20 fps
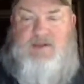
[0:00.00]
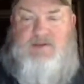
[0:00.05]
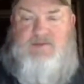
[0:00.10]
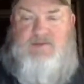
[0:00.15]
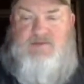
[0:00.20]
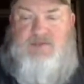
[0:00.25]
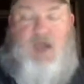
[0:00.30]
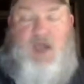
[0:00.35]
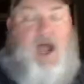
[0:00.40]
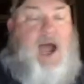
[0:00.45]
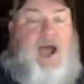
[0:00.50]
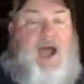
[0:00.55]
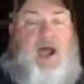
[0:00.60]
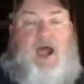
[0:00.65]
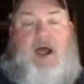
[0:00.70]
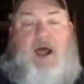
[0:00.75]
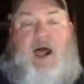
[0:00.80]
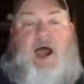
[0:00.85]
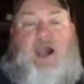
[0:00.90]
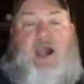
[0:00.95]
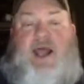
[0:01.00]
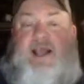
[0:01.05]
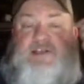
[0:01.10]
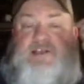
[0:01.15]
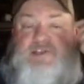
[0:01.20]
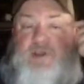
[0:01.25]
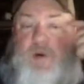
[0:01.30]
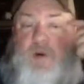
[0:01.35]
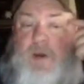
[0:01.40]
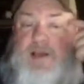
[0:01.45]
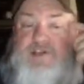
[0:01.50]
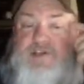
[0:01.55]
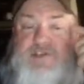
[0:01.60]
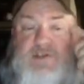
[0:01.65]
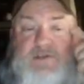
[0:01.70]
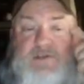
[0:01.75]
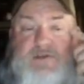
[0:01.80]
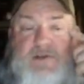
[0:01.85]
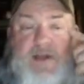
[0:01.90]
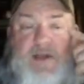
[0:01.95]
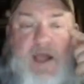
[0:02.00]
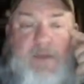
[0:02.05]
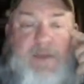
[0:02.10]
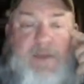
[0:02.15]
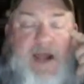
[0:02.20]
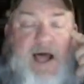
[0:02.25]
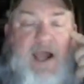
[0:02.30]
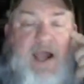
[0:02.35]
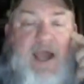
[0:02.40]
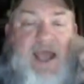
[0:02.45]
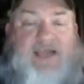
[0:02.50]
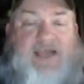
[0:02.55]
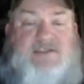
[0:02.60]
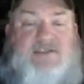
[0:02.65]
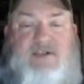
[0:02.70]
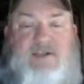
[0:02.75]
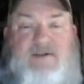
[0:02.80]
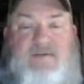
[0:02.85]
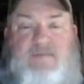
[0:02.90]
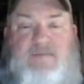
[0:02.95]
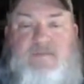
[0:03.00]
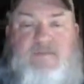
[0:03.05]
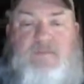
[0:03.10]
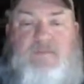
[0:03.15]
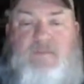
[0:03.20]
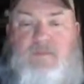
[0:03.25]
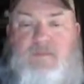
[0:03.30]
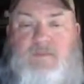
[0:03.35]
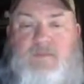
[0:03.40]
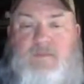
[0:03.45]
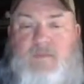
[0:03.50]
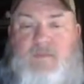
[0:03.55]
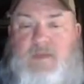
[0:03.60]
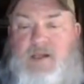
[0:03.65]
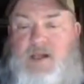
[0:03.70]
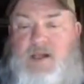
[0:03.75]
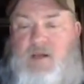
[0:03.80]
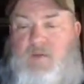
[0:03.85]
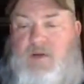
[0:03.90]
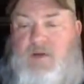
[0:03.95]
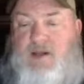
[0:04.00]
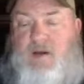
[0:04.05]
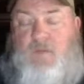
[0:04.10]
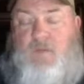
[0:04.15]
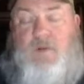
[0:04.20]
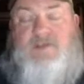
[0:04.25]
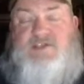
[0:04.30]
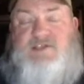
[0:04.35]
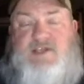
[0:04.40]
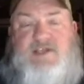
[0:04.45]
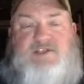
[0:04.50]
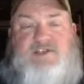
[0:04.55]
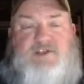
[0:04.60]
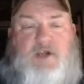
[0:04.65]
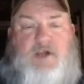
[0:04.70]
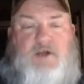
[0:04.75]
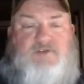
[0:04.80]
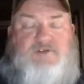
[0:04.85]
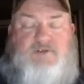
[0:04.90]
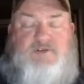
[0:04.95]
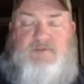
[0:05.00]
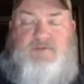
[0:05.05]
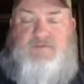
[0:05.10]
So I'll ask the question. I mean, I'll ask it once it gets closer.